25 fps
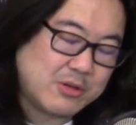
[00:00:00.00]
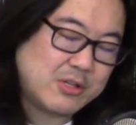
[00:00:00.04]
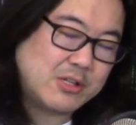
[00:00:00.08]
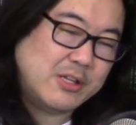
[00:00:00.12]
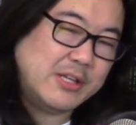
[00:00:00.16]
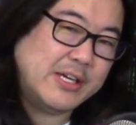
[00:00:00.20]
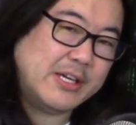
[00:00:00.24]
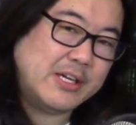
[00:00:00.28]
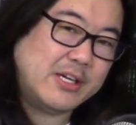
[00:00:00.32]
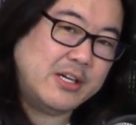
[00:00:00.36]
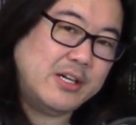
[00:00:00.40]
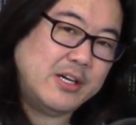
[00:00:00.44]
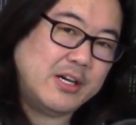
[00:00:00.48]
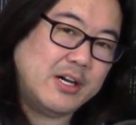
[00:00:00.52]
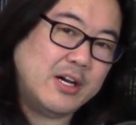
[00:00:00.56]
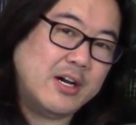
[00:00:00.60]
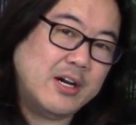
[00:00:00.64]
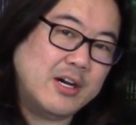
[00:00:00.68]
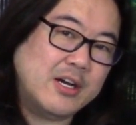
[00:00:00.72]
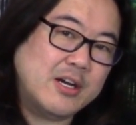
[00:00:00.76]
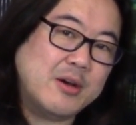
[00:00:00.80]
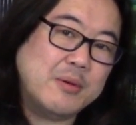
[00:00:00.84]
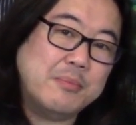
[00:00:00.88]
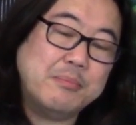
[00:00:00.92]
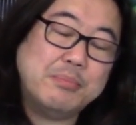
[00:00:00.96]
you click
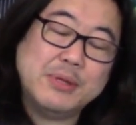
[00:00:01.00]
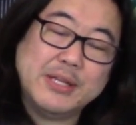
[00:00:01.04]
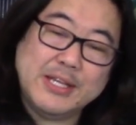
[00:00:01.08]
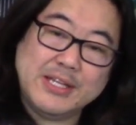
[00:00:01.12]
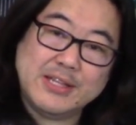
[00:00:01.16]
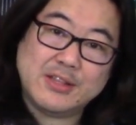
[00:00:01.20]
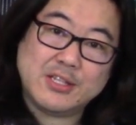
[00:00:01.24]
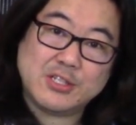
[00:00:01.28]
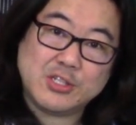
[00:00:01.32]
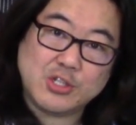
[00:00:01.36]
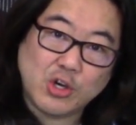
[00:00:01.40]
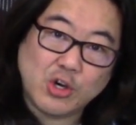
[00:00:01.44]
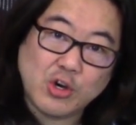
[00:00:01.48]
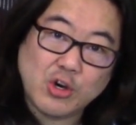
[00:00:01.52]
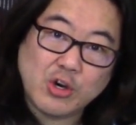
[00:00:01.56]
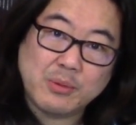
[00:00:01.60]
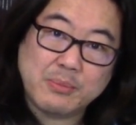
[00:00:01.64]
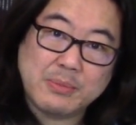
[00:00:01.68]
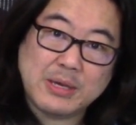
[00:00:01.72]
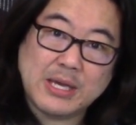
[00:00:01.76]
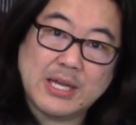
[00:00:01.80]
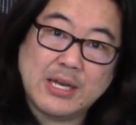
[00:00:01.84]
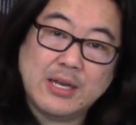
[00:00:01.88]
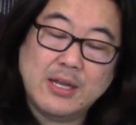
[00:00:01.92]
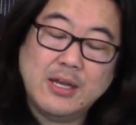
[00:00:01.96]
uh, complete the
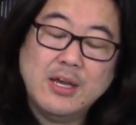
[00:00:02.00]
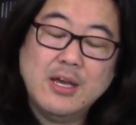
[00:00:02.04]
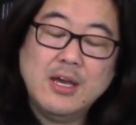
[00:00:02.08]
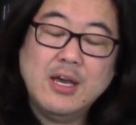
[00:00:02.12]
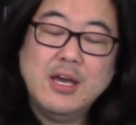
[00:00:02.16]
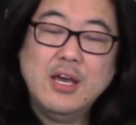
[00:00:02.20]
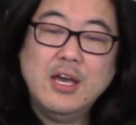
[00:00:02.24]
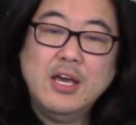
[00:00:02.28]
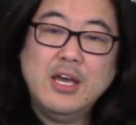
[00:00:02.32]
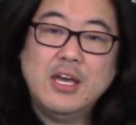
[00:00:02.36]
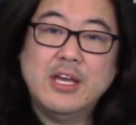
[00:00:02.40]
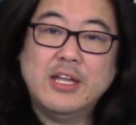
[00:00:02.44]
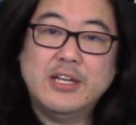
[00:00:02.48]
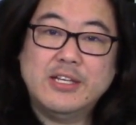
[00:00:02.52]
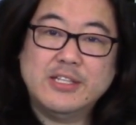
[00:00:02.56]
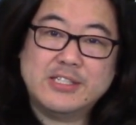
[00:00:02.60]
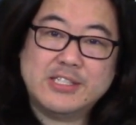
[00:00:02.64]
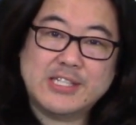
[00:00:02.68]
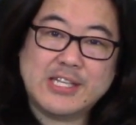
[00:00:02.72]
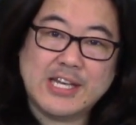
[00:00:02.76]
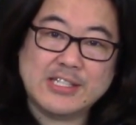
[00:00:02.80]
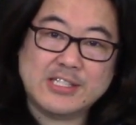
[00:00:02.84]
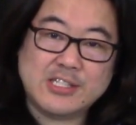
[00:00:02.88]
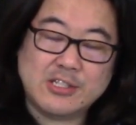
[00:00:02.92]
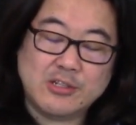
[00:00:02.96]
tournament, it
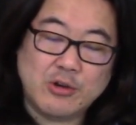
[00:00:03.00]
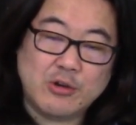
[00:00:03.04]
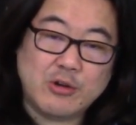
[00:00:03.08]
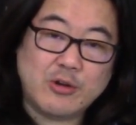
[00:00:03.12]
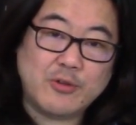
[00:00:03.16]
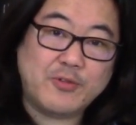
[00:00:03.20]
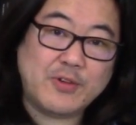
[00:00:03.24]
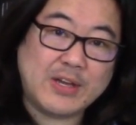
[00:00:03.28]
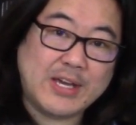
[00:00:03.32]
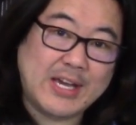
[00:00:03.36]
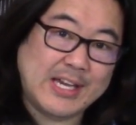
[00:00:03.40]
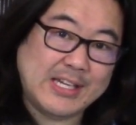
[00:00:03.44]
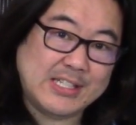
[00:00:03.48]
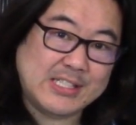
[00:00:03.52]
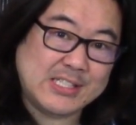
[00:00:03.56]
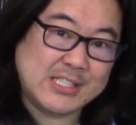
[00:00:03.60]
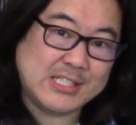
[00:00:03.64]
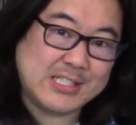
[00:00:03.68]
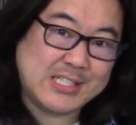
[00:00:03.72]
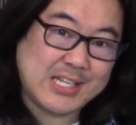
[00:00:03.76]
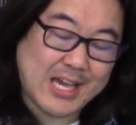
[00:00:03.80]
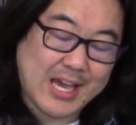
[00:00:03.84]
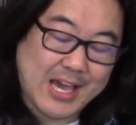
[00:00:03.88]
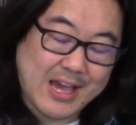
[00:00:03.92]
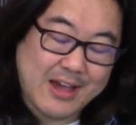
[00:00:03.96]
sends a
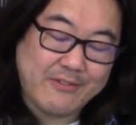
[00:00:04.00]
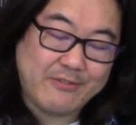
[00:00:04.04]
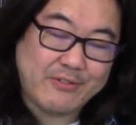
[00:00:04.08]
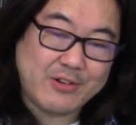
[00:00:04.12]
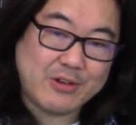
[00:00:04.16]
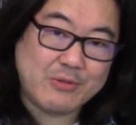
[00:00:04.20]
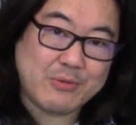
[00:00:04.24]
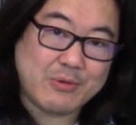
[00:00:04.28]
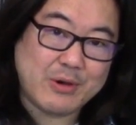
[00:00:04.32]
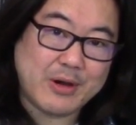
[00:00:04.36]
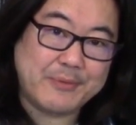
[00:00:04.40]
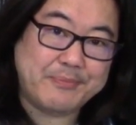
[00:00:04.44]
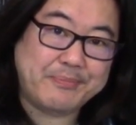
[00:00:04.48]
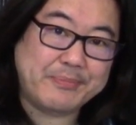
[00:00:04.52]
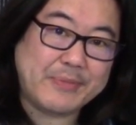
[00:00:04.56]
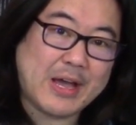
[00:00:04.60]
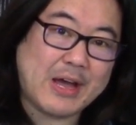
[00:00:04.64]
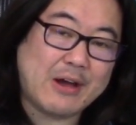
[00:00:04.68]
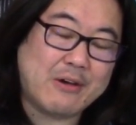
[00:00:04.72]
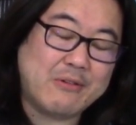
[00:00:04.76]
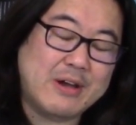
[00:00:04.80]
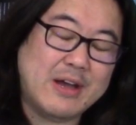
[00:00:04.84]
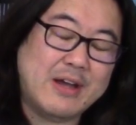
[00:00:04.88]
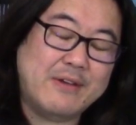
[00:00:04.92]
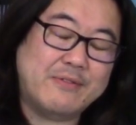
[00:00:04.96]
notification to everyone.
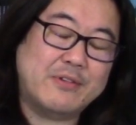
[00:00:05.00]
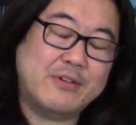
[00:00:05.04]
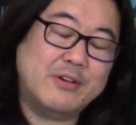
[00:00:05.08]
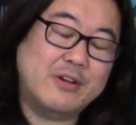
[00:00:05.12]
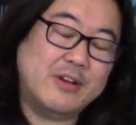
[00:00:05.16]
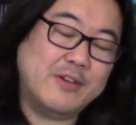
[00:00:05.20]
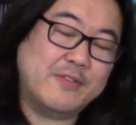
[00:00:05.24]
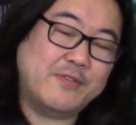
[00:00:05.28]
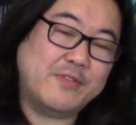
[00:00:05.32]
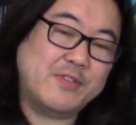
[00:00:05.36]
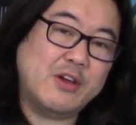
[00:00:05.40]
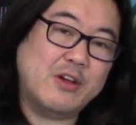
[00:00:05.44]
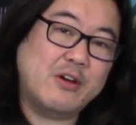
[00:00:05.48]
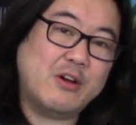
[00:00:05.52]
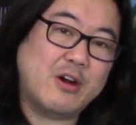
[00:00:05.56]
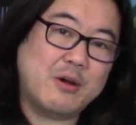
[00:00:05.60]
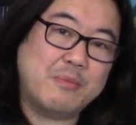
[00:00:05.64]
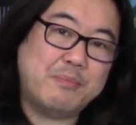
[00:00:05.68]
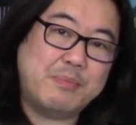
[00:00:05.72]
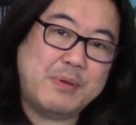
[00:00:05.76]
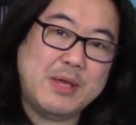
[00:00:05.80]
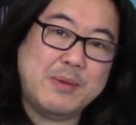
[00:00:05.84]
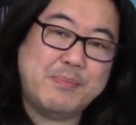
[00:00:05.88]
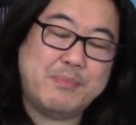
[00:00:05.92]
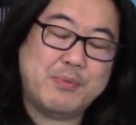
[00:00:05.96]
However, if there
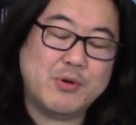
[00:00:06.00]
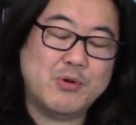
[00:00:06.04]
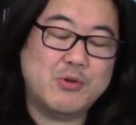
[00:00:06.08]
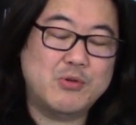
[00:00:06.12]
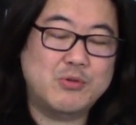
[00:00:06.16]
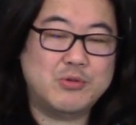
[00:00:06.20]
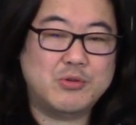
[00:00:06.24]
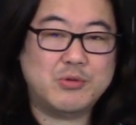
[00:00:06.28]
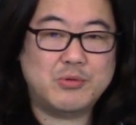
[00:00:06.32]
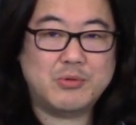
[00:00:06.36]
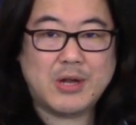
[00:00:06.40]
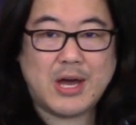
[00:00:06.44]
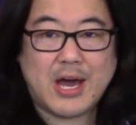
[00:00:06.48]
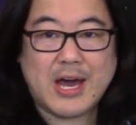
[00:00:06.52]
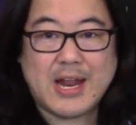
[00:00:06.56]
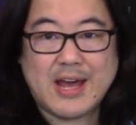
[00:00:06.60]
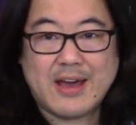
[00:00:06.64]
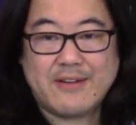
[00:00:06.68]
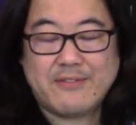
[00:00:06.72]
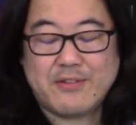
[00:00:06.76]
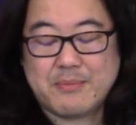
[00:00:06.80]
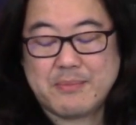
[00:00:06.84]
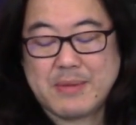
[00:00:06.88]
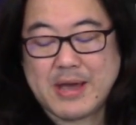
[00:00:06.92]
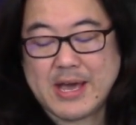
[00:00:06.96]
are people who do not
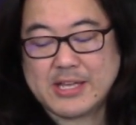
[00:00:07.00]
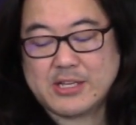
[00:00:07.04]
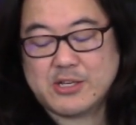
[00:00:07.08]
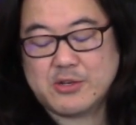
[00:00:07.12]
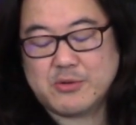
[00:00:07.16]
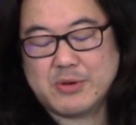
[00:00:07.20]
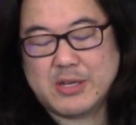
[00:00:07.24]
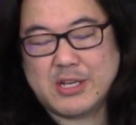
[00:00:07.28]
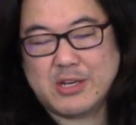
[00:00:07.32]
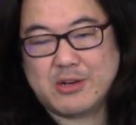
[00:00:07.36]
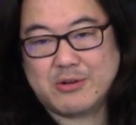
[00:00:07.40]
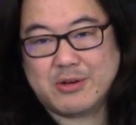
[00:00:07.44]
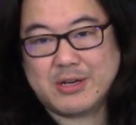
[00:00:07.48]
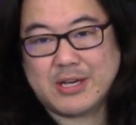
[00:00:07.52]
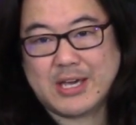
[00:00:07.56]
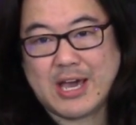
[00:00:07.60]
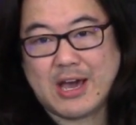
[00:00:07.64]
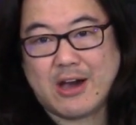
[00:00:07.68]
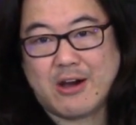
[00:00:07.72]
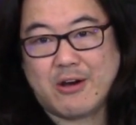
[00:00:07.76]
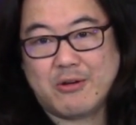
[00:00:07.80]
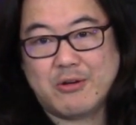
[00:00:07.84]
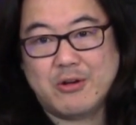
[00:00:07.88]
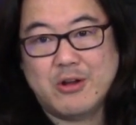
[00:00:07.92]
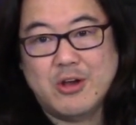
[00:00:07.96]
have a Matcherino
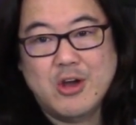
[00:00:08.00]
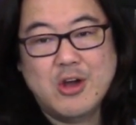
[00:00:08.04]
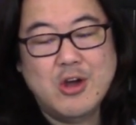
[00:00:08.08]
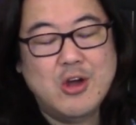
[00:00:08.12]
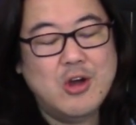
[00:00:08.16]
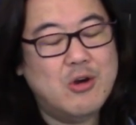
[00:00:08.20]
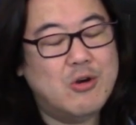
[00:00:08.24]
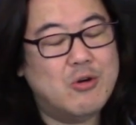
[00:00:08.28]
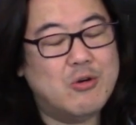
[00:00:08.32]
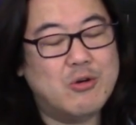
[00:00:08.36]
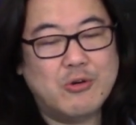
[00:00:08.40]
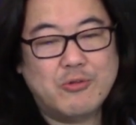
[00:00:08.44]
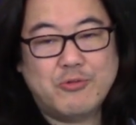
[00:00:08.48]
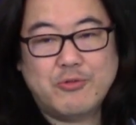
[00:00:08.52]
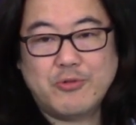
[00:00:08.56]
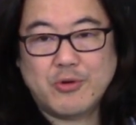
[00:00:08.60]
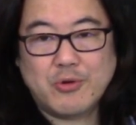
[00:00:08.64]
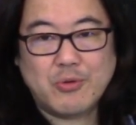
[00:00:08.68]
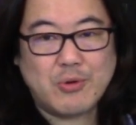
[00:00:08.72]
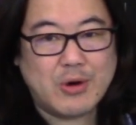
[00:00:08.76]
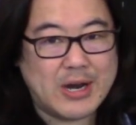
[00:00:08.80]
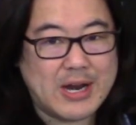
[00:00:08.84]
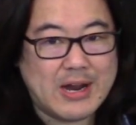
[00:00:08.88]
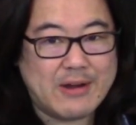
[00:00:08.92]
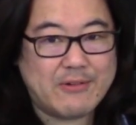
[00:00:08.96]
account or
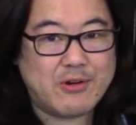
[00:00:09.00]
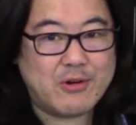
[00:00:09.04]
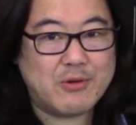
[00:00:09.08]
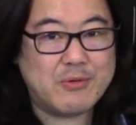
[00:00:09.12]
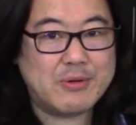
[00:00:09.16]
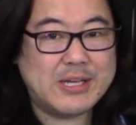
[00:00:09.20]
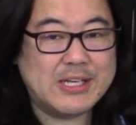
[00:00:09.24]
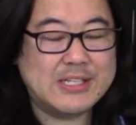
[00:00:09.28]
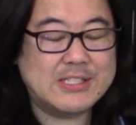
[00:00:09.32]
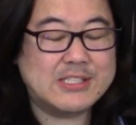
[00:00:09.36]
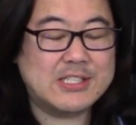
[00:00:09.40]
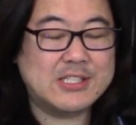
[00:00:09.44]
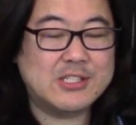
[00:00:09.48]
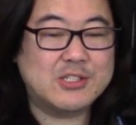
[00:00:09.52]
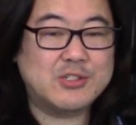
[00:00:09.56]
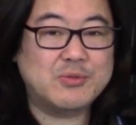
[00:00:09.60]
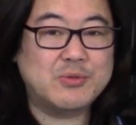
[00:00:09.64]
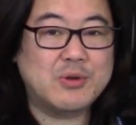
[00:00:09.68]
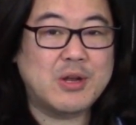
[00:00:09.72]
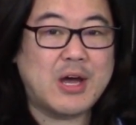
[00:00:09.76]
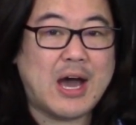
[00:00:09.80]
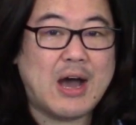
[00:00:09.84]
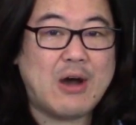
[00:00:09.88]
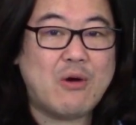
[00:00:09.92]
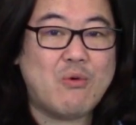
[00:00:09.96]
for whatever reason
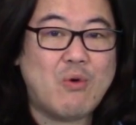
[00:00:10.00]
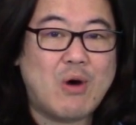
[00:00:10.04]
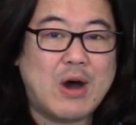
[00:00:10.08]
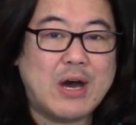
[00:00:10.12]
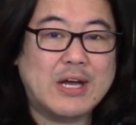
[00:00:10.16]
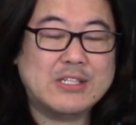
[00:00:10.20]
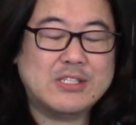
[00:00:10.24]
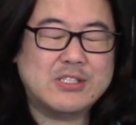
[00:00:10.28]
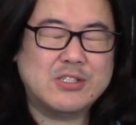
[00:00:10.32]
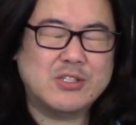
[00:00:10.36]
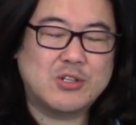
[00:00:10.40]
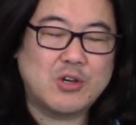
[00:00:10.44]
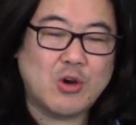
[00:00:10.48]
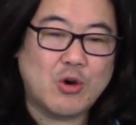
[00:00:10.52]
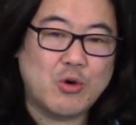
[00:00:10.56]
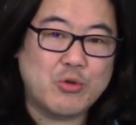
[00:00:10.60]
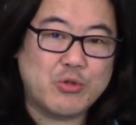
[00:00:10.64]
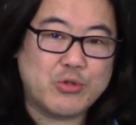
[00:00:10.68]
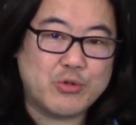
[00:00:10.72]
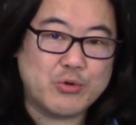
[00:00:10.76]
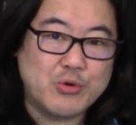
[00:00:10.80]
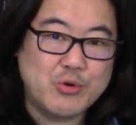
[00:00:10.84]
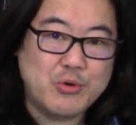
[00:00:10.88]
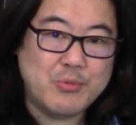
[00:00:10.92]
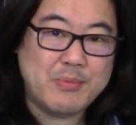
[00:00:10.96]
do not want to go
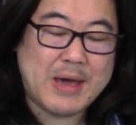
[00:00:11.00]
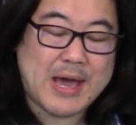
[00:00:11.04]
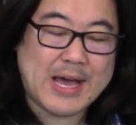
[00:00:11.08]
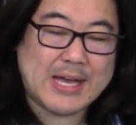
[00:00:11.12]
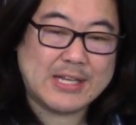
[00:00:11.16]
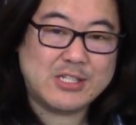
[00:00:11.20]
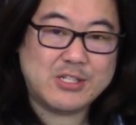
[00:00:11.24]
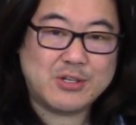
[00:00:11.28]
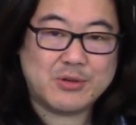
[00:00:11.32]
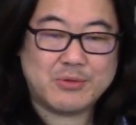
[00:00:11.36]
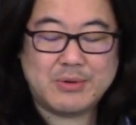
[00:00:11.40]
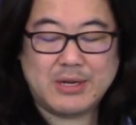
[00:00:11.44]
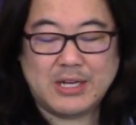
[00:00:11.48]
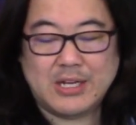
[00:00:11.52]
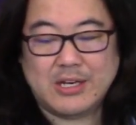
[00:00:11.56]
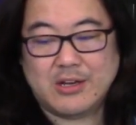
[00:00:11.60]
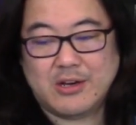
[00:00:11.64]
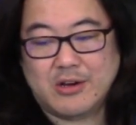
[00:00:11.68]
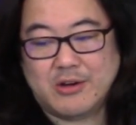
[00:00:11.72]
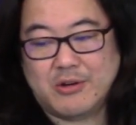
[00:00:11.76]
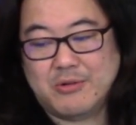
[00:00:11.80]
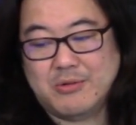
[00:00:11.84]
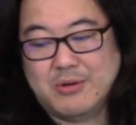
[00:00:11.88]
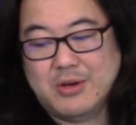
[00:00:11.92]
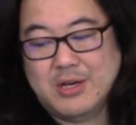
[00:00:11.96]
through
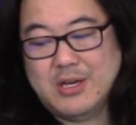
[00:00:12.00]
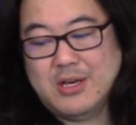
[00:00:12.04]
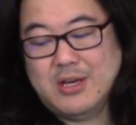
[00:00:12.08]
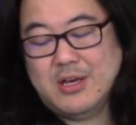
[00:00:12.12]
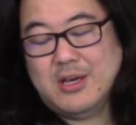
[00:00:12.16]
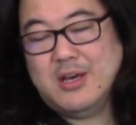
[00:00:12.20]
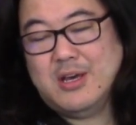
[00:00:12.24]
Matcherino,